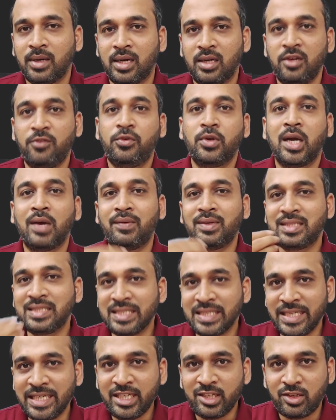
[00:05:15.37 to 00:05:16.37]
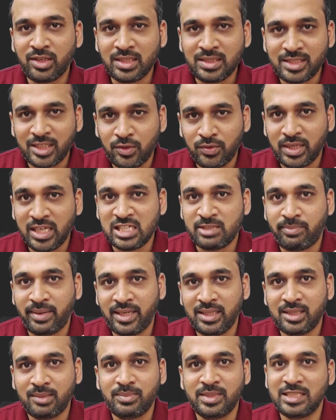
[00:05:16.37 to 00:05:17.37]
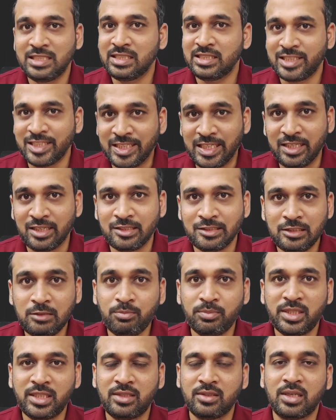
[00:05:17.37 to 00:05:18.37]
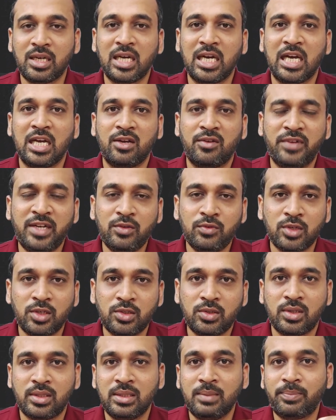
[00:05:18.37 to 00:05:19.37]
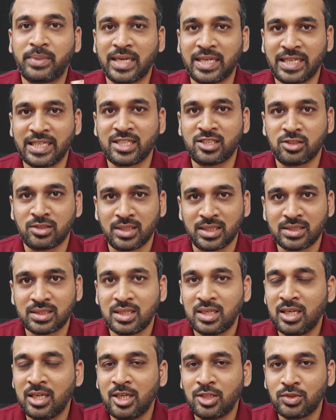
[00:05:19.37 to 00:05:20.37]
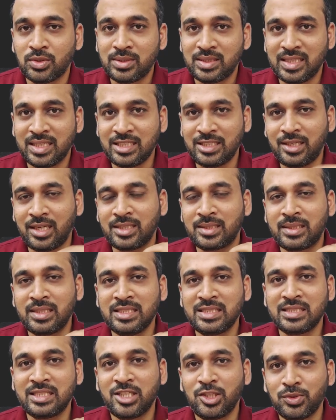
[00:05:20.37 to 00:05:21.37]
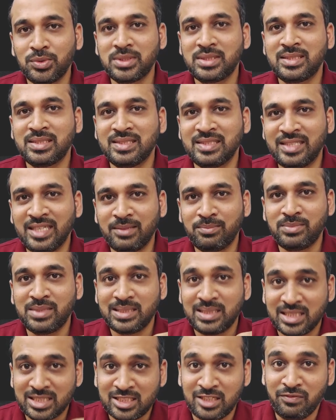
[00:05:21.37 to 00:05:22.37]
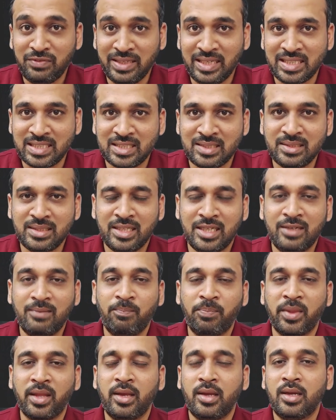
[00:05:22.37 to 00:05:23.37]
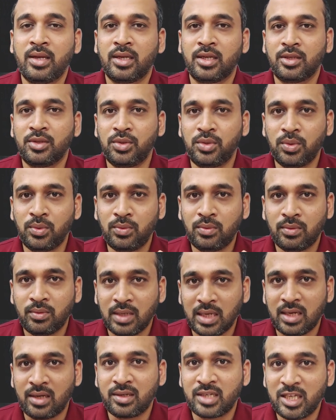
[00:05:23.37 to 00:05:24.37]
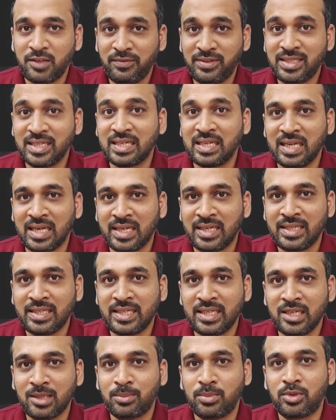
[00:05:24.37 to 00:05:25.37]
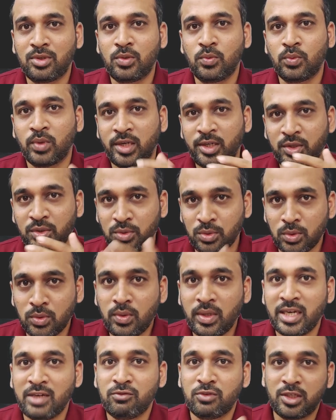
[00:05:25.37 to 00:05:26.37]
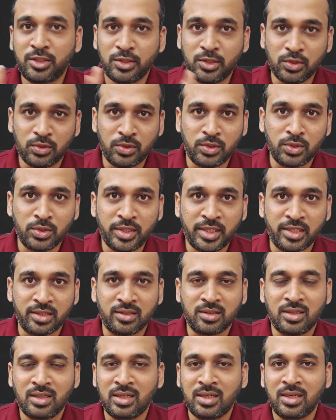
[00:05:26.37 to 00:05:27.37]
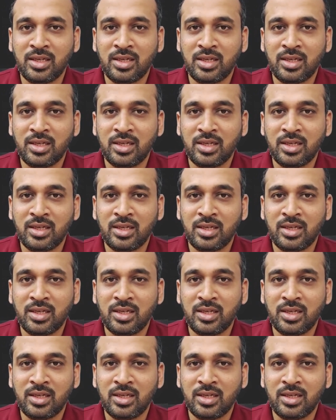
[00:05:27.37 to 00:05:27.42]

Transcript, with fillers: If you have a theory knowledge, then you can explain them, this is theory knowledge, but I haven't worked on the practical knowledge. So that at least gives them the justification that you are giving the clarity about what you know and what you don't know here.